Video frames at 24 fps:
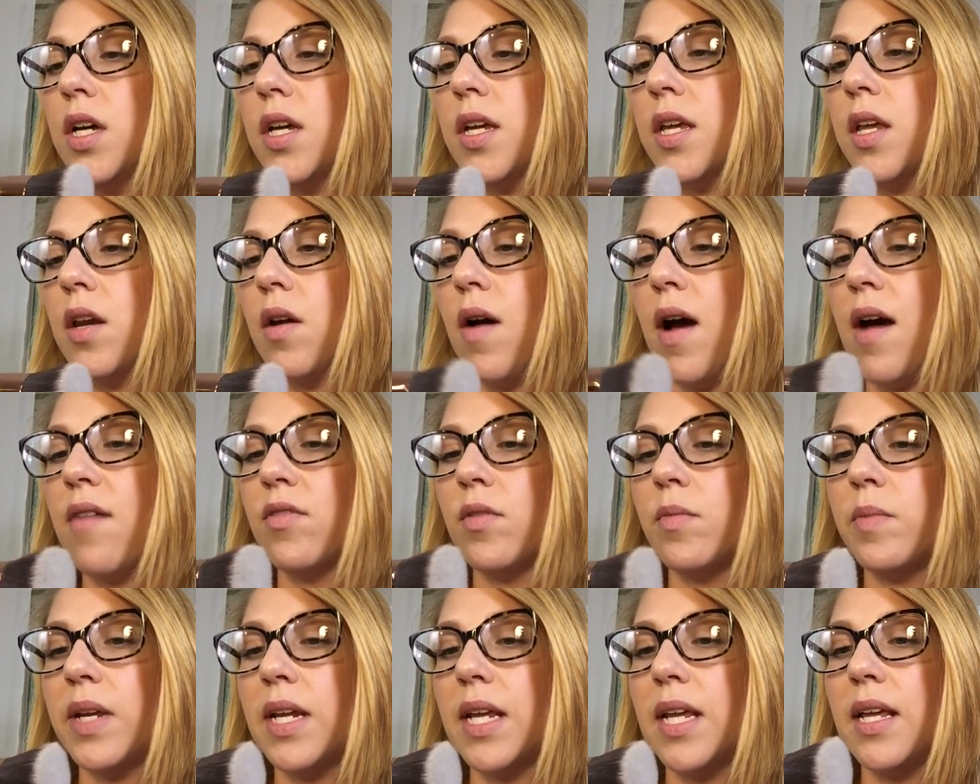You know,
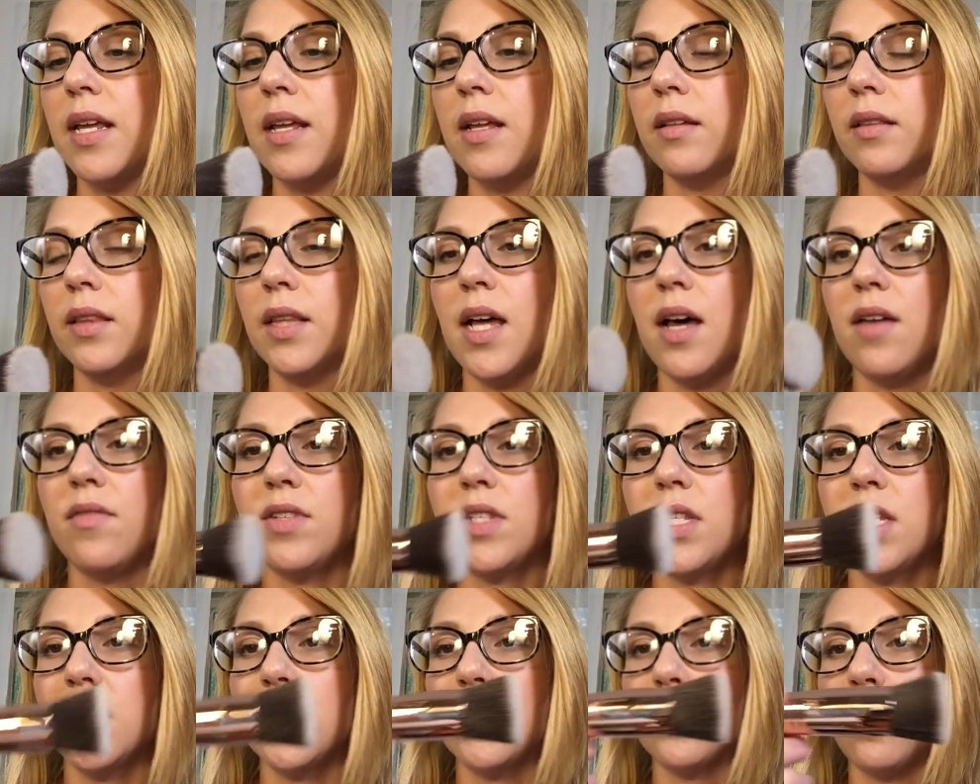everybody
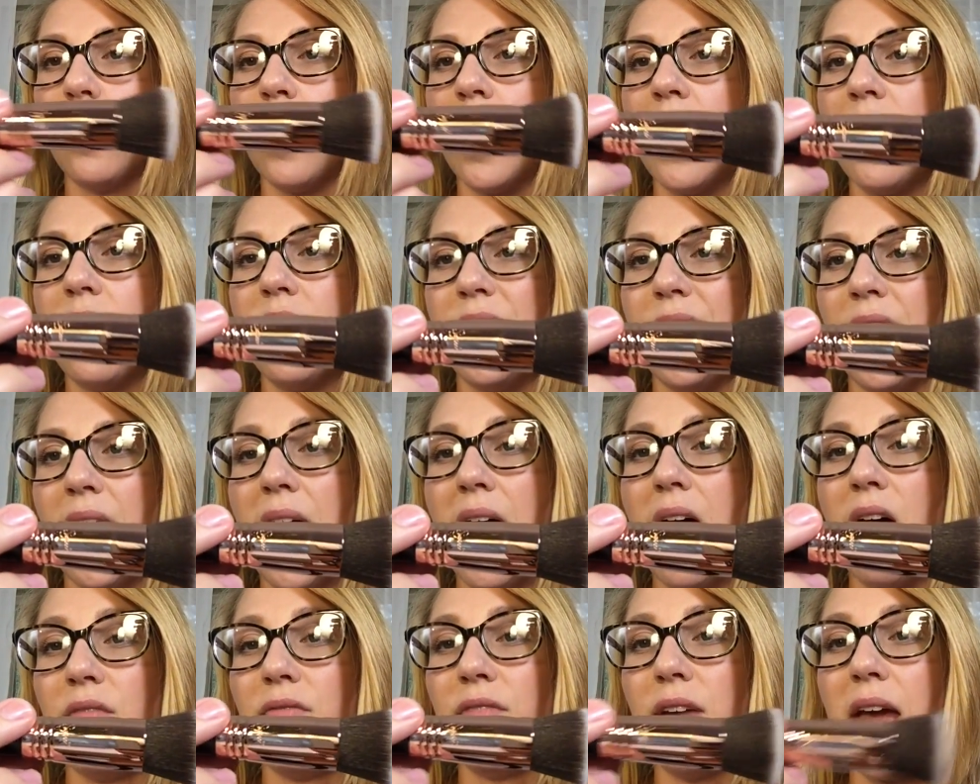loves this one, the
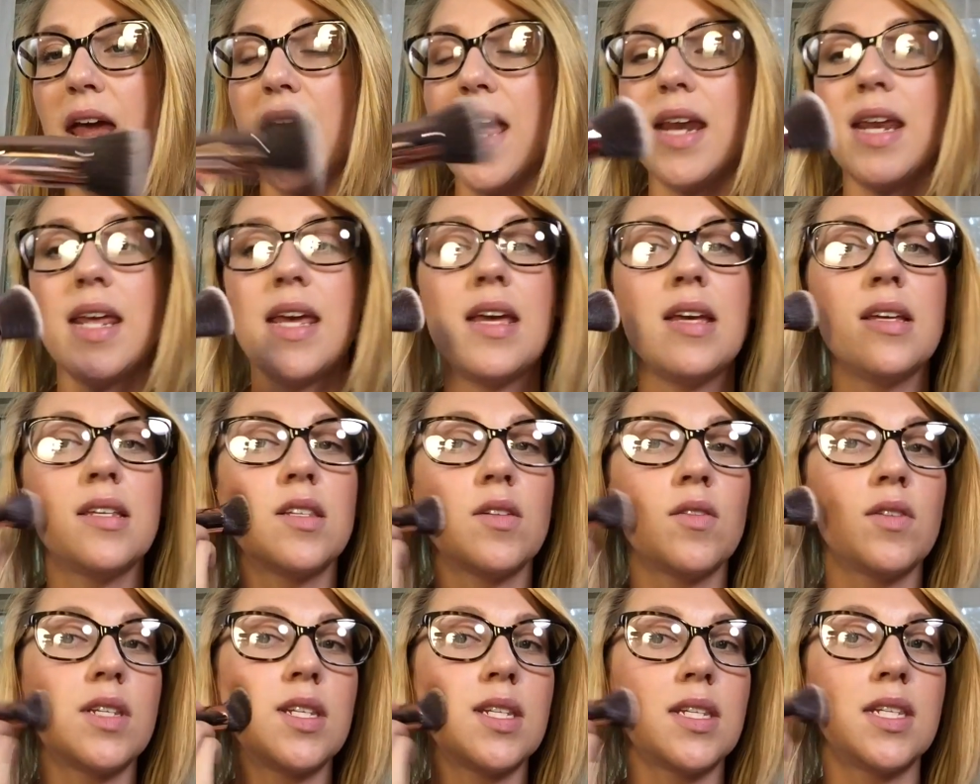F80.
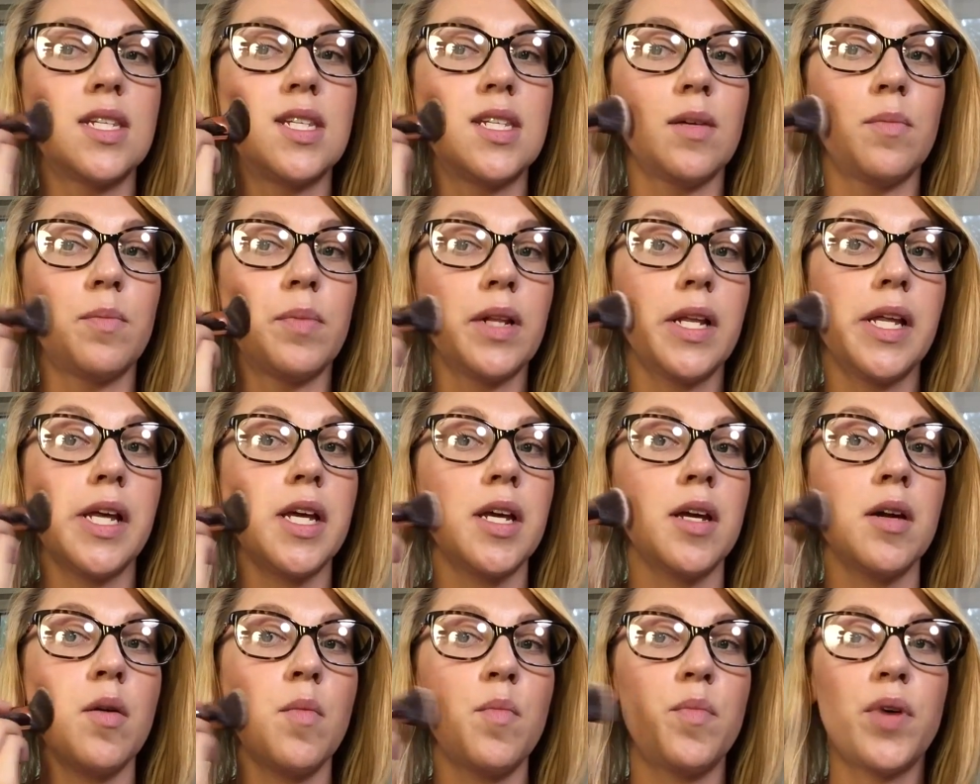So it's a
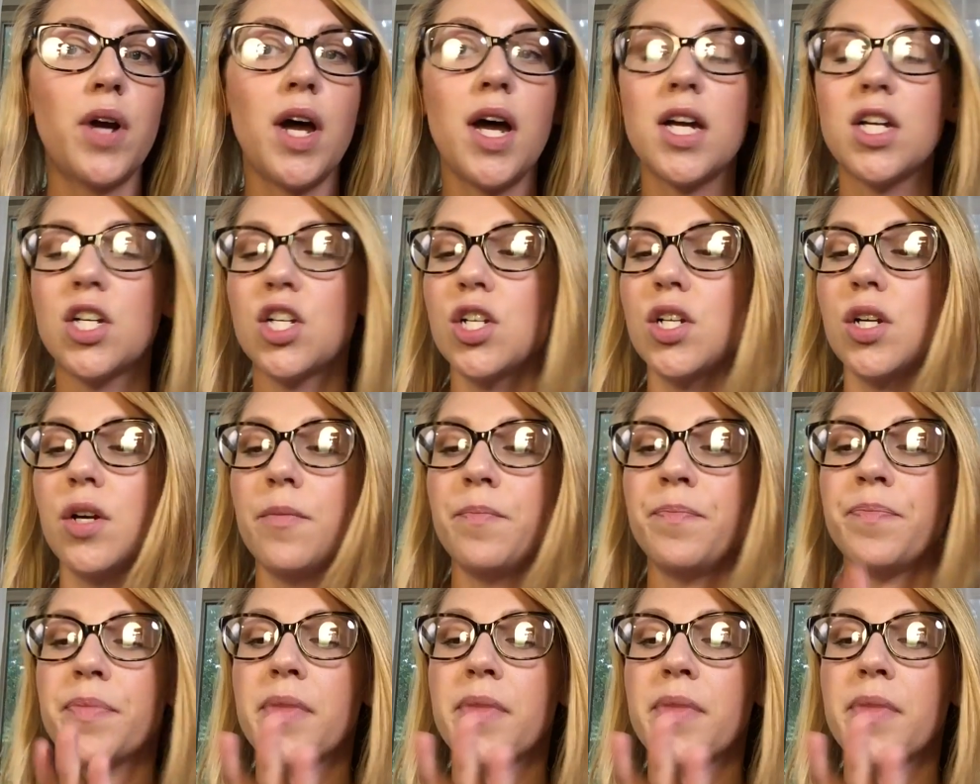stippling brush.